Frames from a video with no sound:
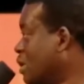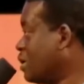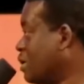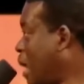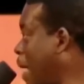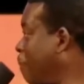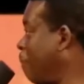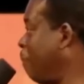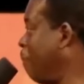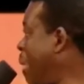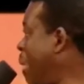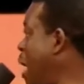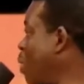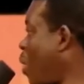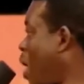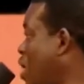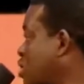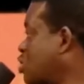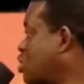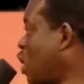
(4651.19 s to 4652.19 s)
The
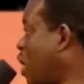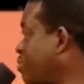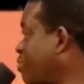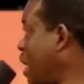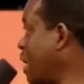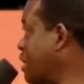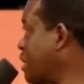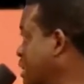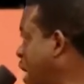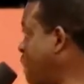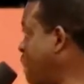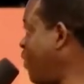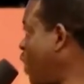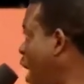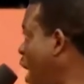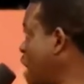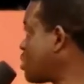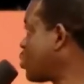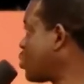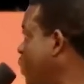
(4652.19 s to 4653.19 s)
powers of the devil
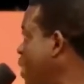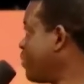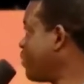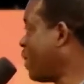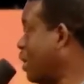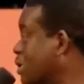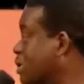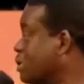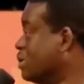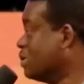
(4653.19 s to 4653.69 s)
has risen.